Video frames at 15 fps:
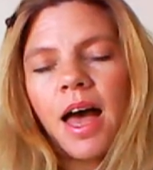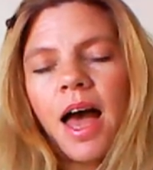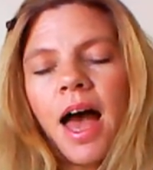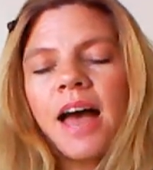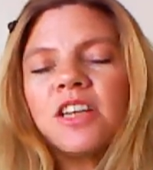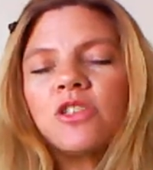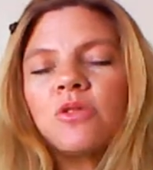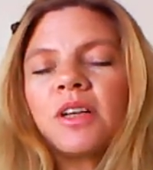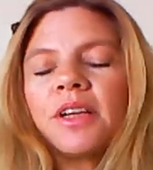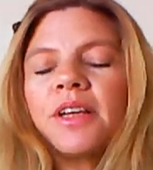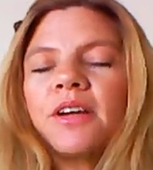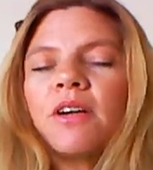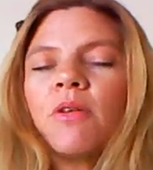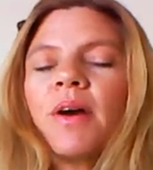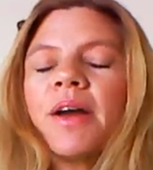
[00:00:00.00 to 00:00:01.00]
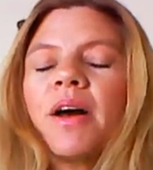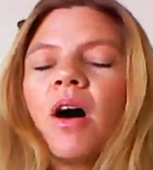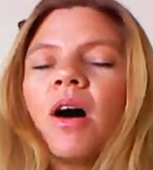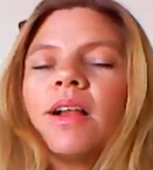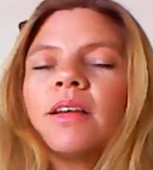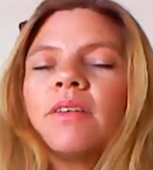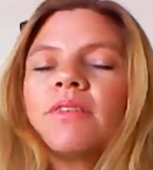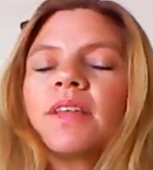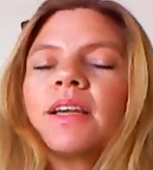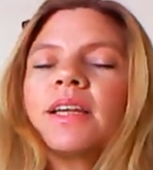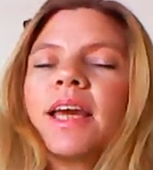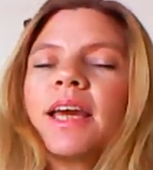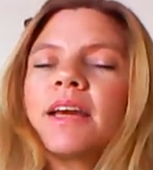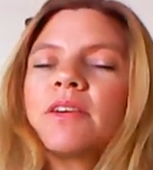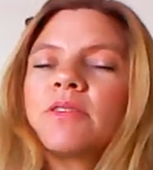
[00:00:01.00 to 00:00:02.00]
and you clear away all of the
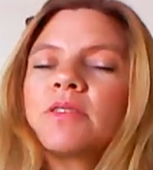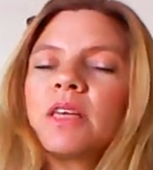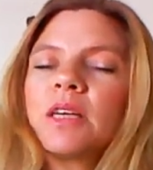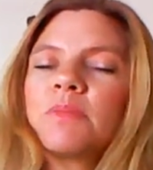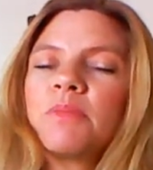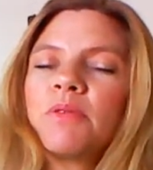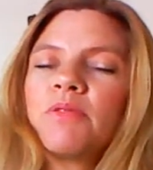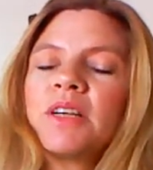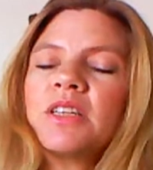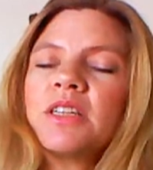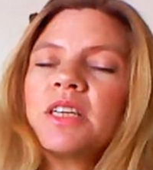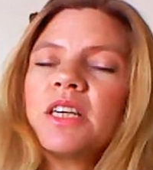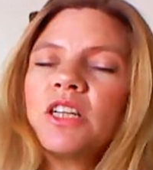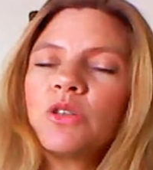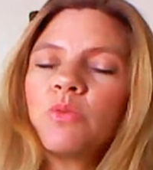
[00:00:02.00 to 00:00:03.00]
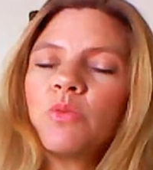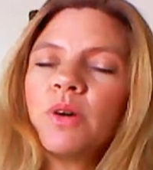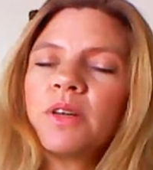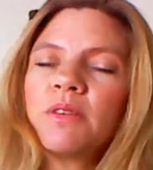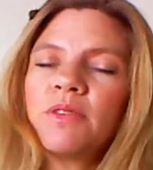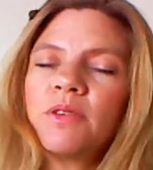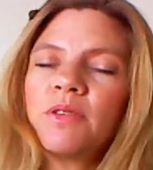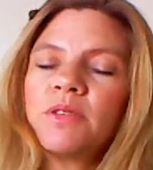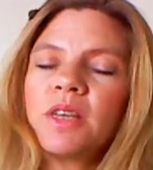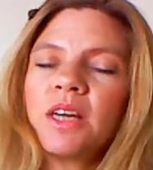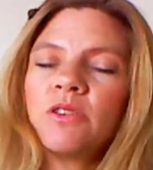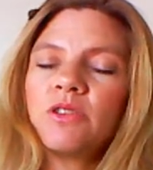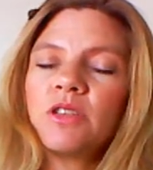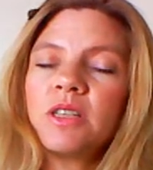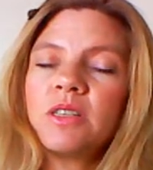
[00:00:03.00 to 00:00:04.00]
layers that prevent each one of those
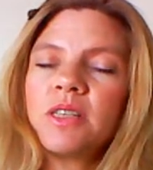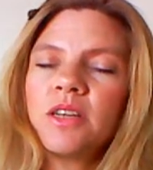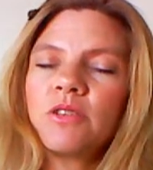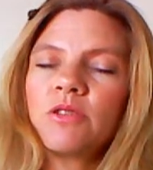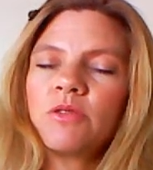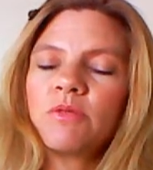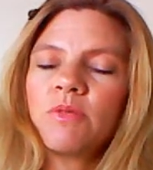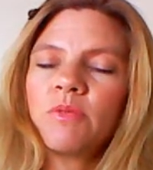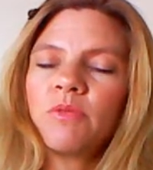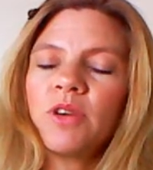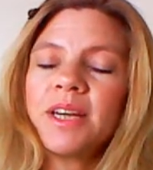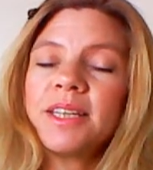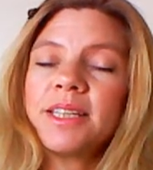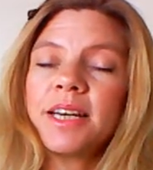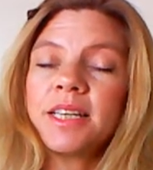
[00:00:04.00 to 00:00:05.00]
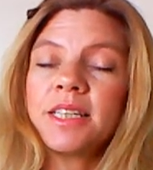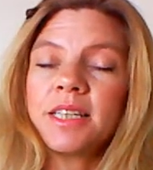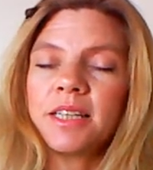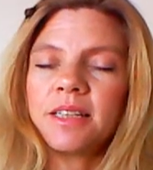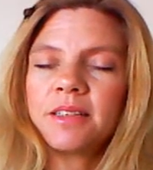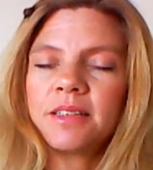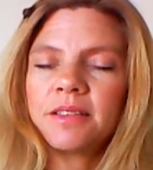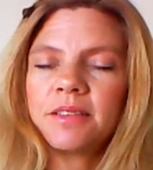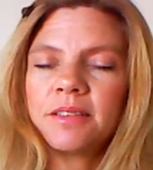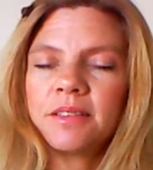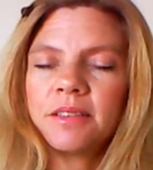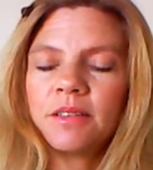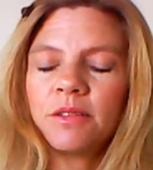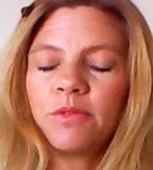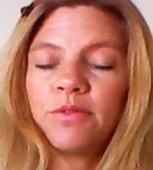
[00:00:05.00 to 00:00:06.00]
energy centers from radiating
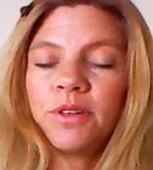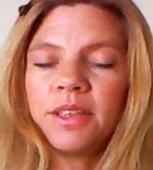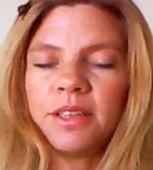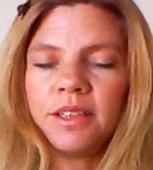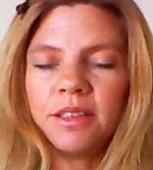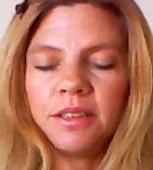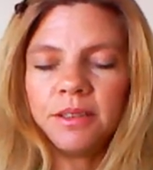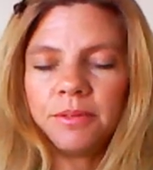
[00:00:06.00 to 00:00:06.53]
fully,